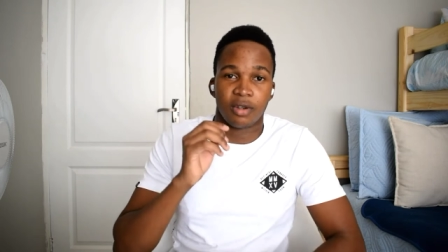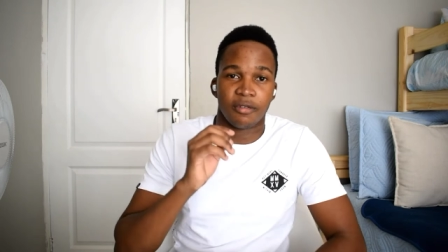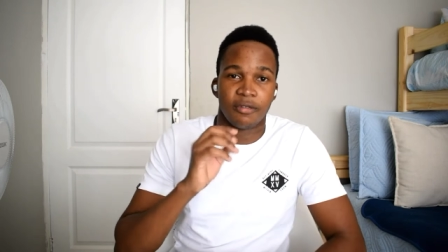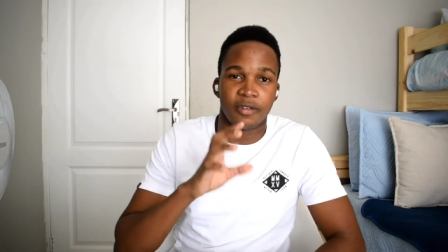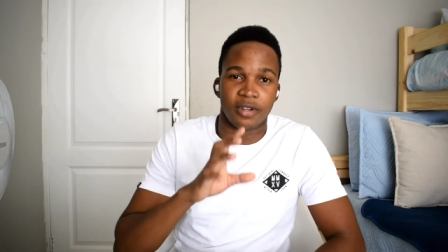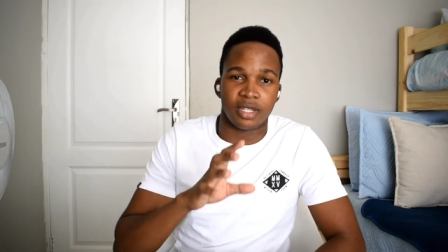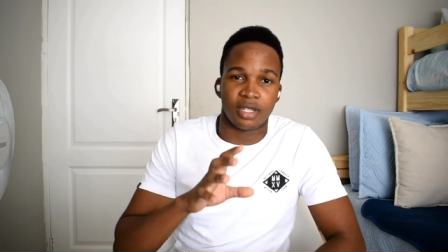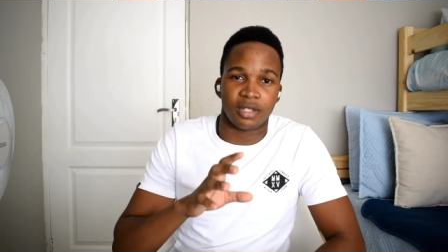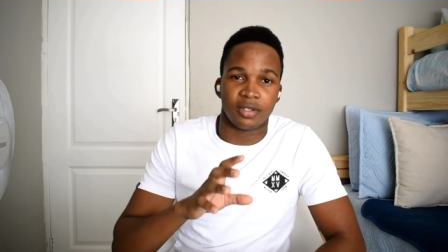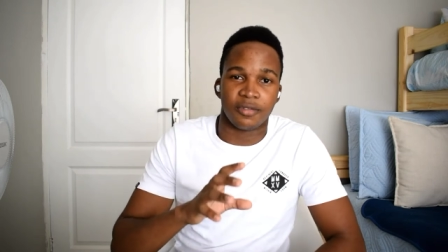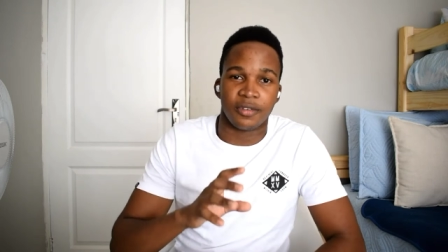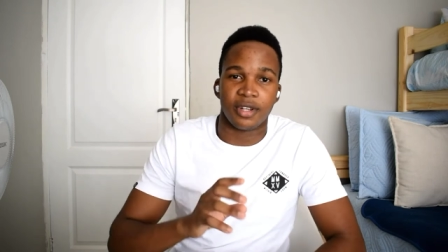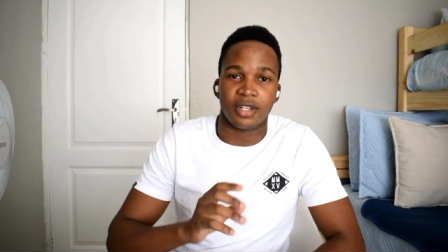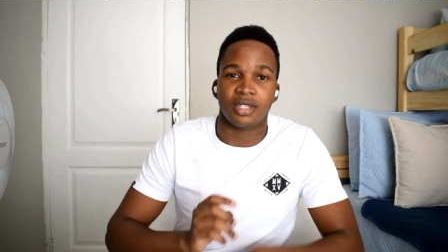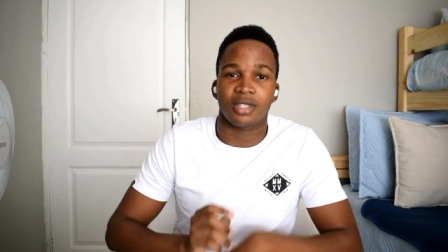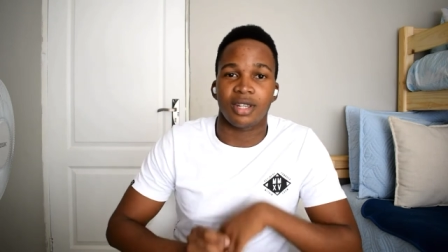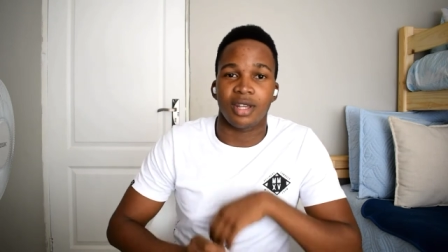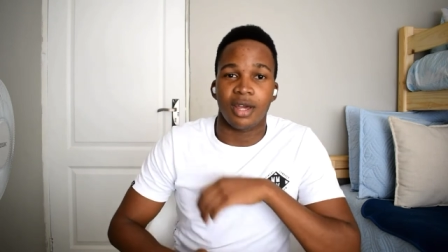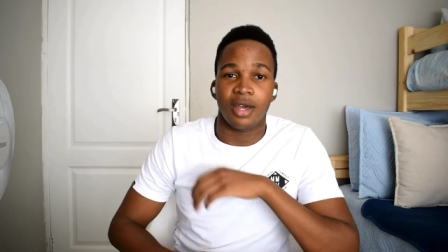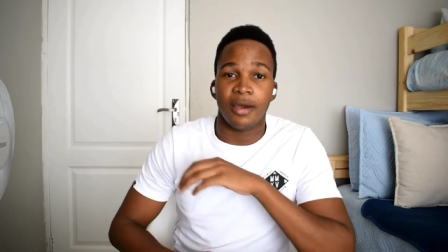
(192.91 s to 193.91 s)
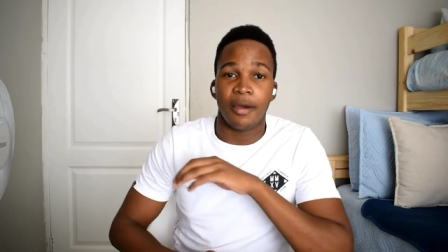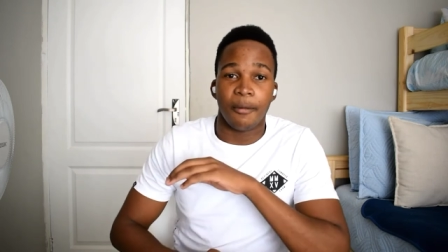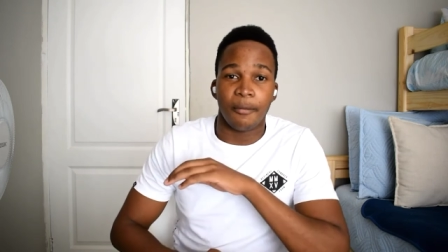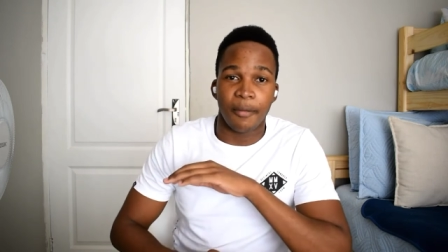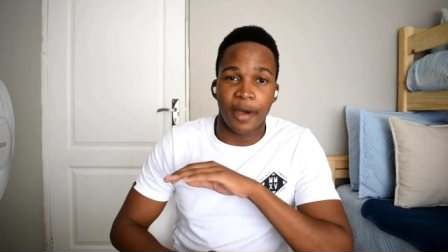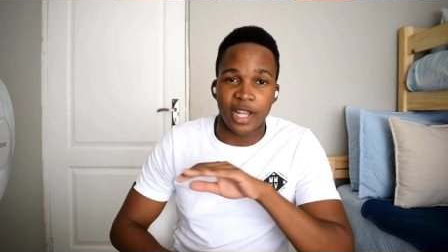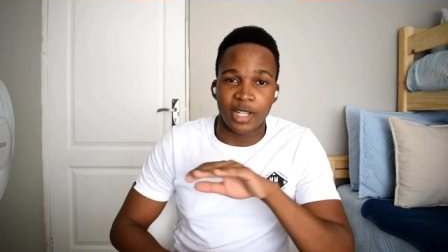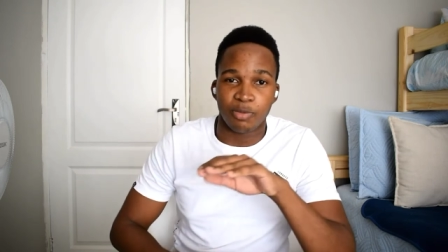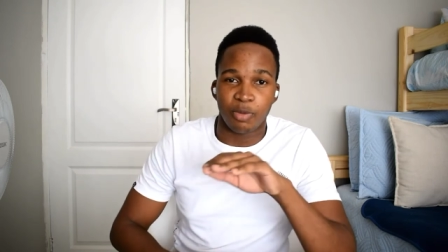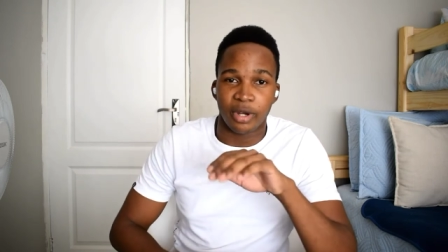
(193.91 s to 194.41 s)
So first things first,
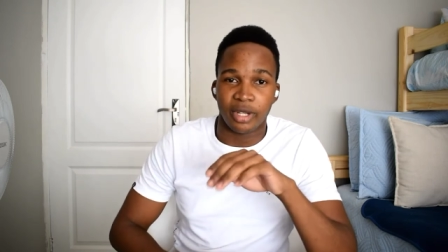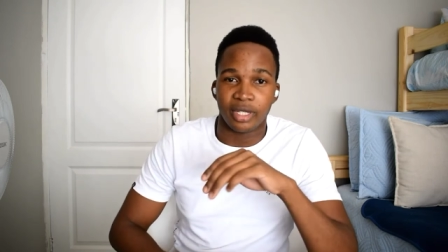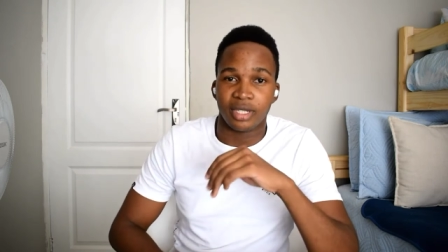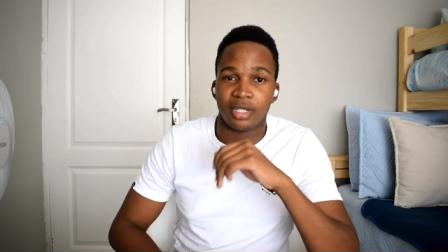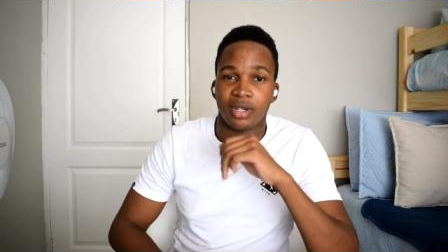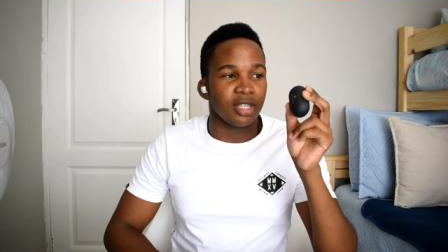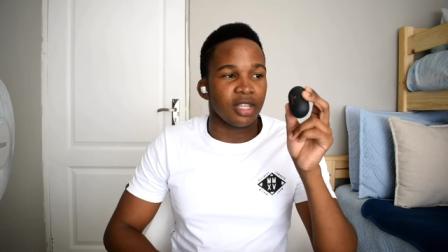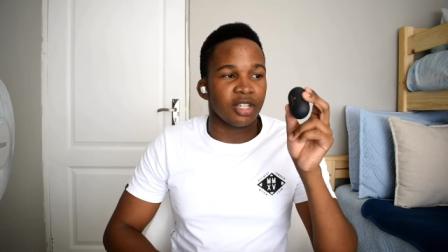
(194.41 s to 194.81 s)
price point.